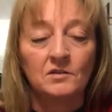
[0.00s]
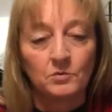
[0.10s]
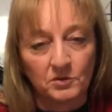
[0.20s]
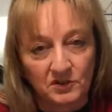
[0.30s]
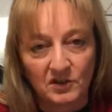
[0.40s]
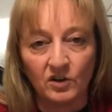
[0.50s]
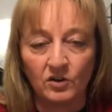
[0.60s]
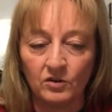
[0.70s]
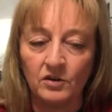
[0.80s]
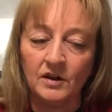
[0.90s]
Was
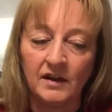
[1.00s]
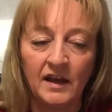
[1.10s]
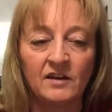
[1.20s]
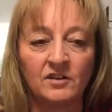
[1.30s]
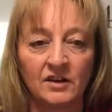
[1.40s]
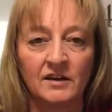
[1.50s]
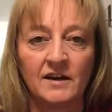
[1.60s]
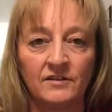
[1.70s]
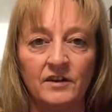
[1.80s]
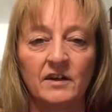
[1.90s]
still handling a
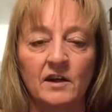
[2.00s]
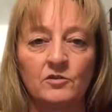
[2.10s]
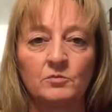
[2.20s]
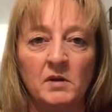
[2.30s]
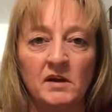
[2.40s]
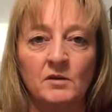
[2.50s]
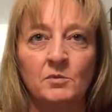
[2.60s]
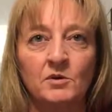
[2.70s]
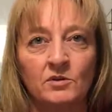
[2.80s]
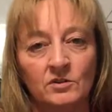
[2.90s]
lot of the accounts
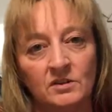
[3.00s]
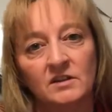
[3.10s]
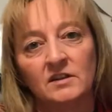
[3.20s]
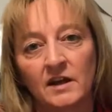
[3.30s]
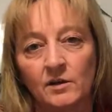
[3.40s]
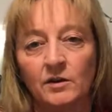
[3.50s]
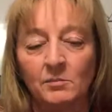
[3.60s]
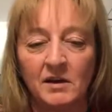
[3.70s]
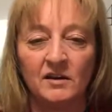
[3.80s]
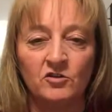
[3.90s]
payable and did accounting
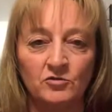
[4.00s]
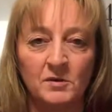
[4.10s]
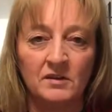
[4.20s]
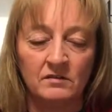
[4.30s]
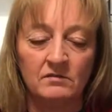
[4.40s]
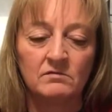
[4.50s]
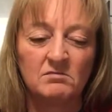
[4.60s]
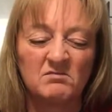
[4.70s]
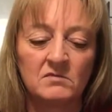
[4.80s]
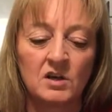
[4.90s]
management
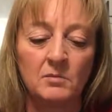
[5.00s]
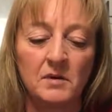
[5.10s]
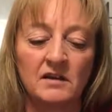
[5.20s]
type